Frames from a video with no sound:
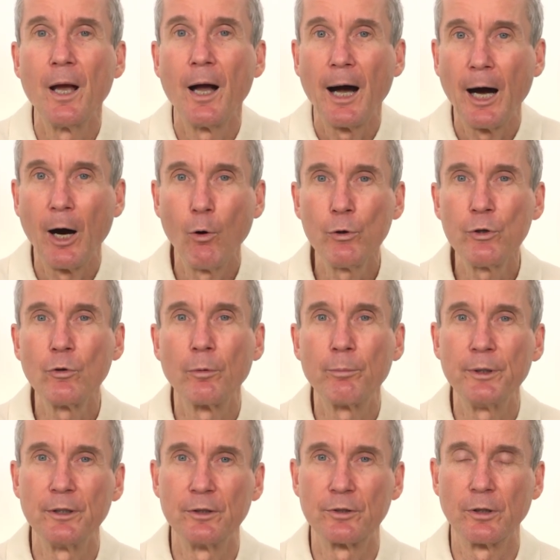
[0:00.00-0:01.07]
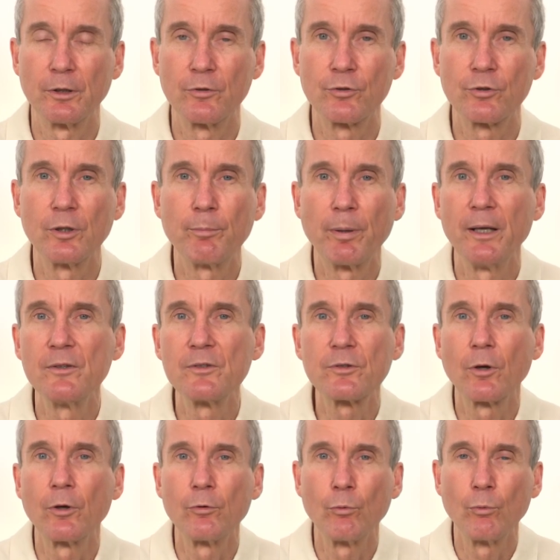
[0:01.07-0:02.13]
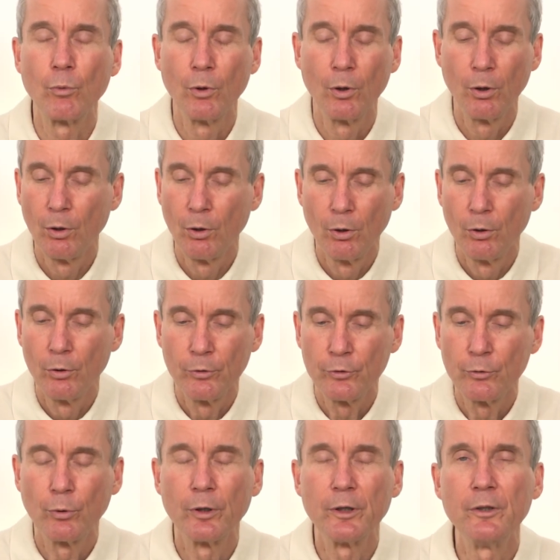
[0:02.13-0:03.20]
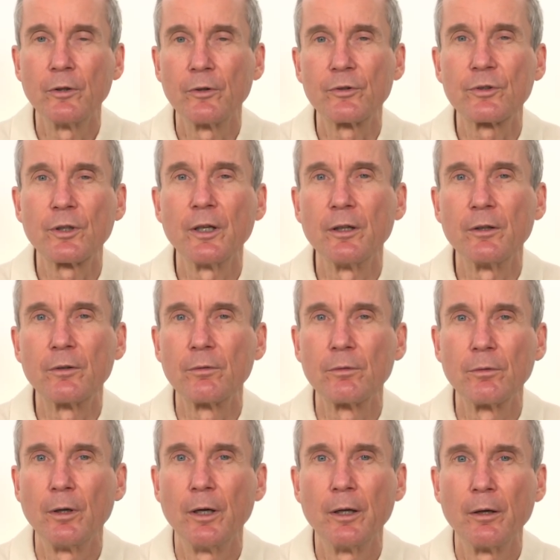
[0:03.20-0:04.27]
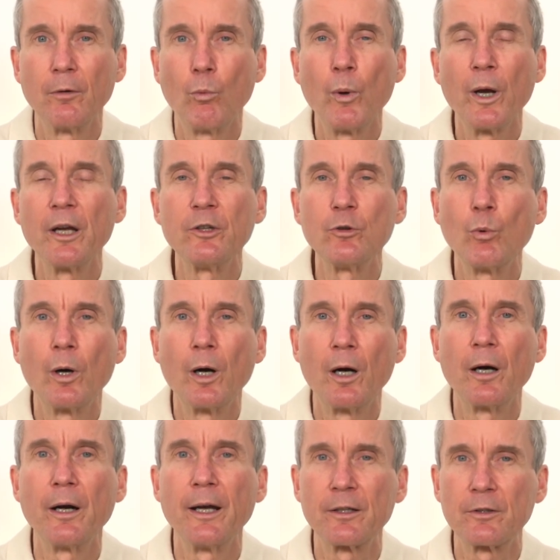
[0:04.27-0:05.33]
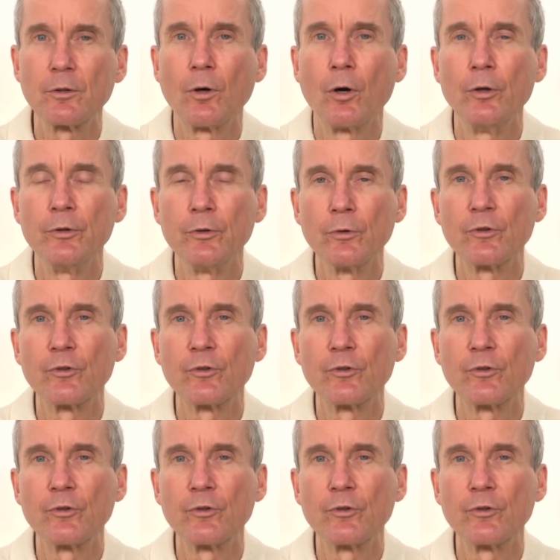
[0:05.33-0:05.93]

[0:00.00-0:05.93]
How you are being touched depends on your inner state, where you are at on your